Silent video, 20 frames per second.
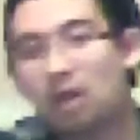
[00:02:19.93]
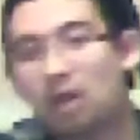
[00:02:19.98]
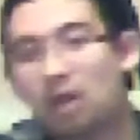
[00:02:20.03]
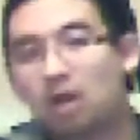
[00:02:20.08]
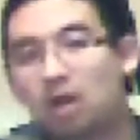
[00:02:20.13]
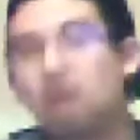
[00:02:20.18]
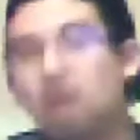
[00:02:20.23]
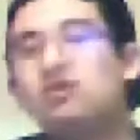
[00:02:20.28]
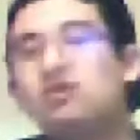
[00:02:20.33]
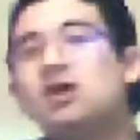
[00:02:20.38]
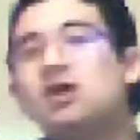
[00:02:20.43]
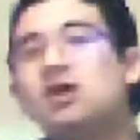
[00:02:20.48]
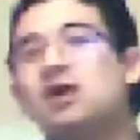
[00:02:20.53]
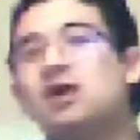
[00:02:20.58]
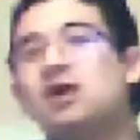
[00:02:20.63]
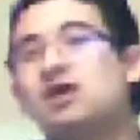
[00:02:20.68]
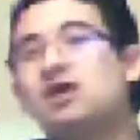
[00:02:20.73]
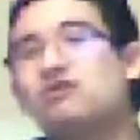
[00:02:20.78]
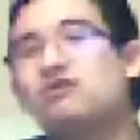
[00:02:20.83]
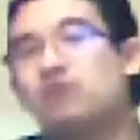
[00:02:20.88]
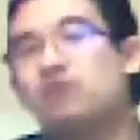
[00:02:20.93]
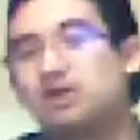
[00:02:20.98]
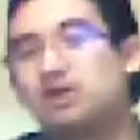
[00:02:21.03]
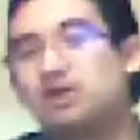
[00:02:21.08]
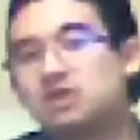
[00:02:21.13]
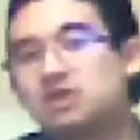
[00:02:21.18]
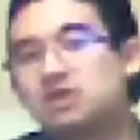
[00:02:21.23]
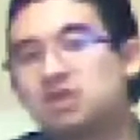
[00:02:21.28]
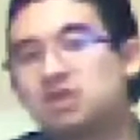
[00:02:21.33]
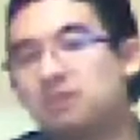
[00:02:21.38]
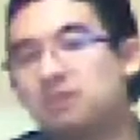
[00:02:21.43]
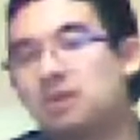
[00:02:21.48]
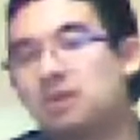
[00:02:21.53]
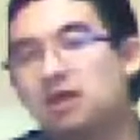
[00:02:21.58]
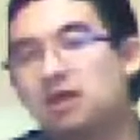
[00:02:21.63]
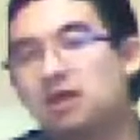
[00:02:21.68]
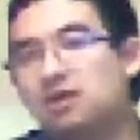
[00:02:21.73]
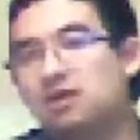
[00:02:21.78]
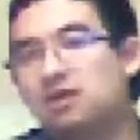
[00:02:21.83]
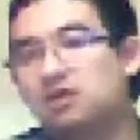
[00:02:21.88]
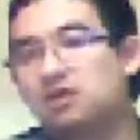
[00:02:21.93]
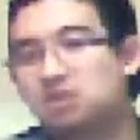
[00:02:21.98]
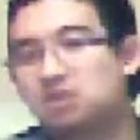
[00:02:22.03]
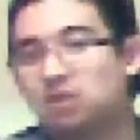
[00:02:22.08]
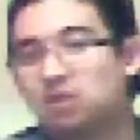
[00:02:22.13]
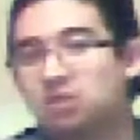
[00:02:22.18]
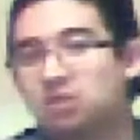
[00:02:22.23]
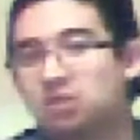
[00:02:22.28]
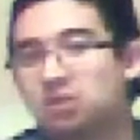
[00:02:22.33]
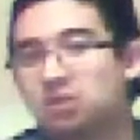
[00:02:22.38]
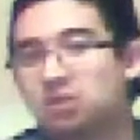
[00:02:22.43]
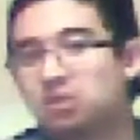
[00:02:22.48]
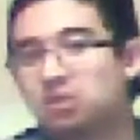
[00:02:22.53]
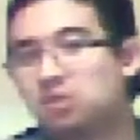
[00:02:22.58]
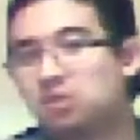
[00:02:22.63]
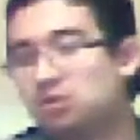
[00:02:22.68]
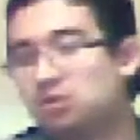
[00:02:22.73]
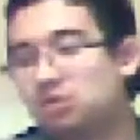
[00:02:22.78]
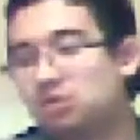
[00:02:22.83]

Hopefully I can find some kind of solution